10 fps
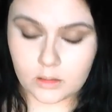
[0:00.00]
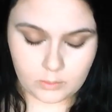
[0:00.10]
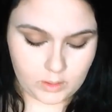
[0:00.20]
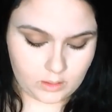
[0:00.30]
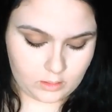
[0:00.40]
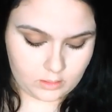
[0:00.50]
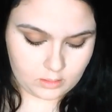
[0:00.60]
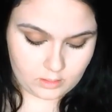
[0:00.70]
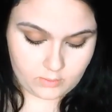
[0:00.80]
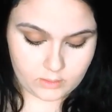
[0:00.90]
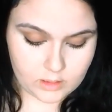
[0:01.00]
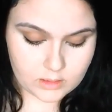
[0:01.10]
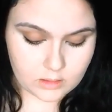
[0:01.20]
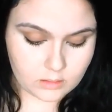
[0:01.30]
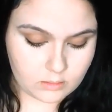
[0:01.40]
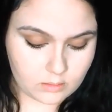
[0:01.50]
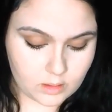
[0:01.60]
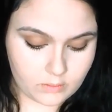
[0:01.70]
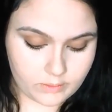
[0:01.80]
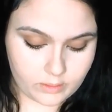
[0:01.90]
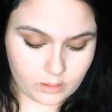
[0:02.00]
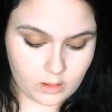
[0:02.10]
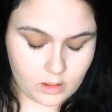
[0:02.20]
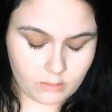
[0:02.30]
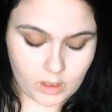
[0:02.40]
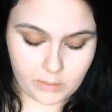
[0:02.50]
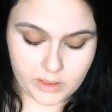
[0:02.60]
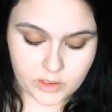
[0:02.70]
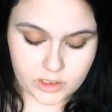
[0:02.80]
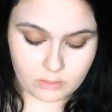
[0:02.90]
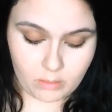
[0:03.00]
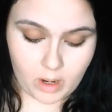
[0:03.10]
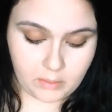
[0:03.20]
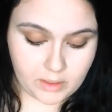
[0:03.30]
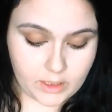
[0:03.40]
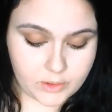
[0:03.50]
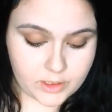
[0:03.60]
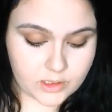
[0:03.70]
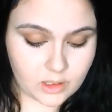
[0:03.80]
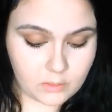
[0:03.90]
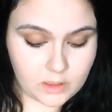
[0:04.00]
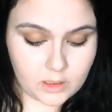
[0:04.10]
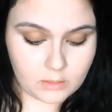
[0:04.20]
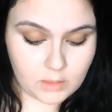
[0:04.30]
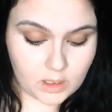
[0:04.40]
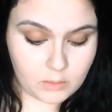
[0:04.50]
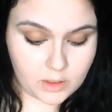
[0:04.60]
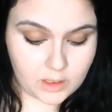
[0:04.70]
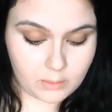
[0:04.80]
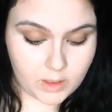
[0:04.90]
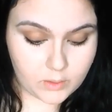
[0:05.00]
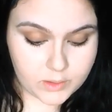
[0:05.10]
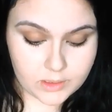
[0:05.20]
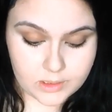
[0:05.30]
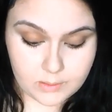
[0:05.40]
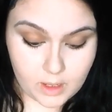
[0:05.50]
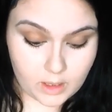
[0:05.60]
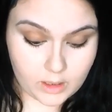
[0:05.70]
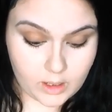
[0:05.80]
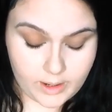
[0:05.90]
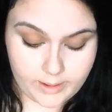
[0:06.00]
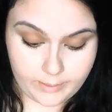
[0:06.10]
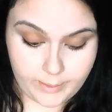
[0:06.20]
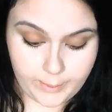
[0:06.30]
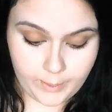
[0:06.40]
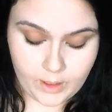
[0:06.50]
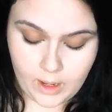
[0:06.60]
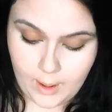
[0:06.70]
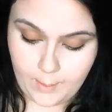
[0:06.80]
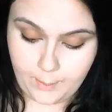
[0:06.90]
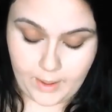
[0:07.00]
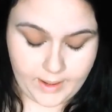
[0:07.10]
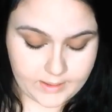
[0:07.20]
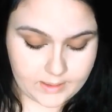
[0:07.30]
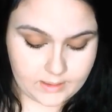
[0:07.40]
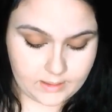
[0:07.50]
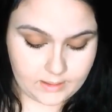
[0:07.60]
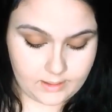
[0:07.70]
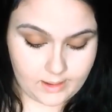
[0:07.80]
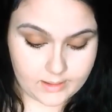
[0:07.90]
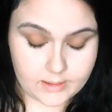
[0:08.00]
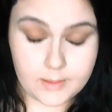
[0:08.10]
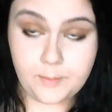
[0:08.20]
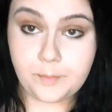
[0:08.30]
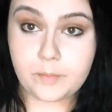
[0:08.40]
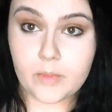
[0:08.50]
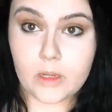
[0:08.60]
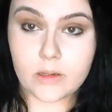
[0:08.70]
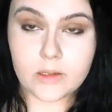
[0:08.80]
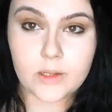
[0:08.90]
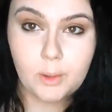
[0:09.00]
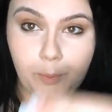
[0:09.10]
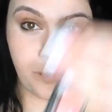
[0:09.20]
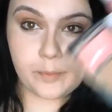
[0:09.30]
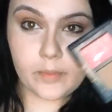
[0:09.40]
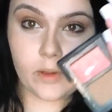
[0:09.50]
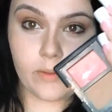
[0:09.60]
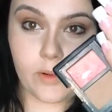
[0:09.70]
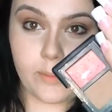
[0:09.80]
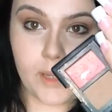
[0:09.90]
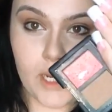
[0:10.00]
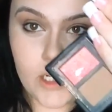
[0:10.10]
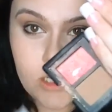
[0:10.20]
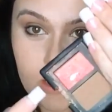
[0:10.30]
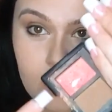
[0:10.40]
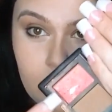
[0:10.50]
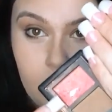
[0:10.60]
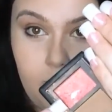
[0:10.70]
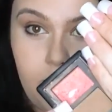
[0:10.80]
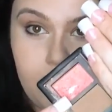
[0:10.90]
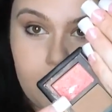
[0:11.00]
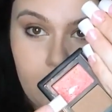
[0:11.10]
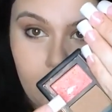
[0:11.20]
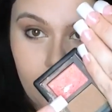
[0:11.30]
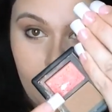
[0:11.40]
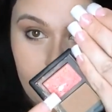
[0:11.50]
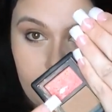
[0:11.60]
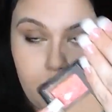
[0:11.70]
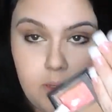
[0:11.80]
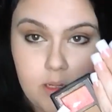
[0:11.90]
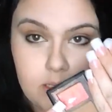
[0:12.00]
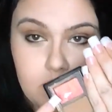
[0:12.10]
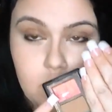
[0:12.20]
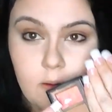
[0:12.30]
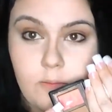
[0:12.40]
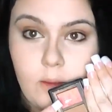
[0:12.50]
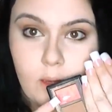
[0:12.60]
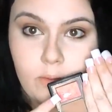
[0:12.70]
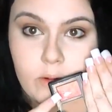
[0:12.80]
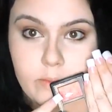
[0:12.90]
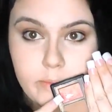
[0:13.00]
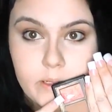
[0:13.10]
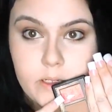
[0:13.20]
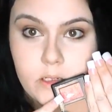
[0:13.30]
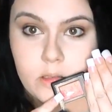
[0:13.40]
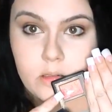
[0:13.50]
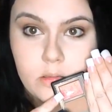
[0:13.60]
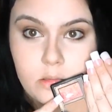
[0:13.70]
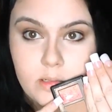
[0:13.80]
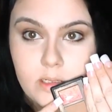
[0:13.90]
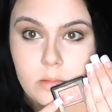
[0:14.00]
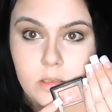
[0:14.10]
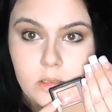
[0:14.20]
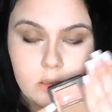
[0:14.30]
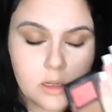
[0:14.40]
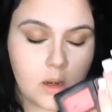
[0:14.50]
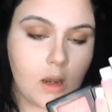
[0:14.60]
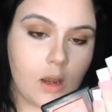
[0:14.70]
I mean, if it doesn't, whatever. Maybe it's just my mind playing tricks on me, making me think my nose looks smaller. I don't know. But, yes. So, for blush, I'm using Orgasm because that's my favorite blush in the whole wide world.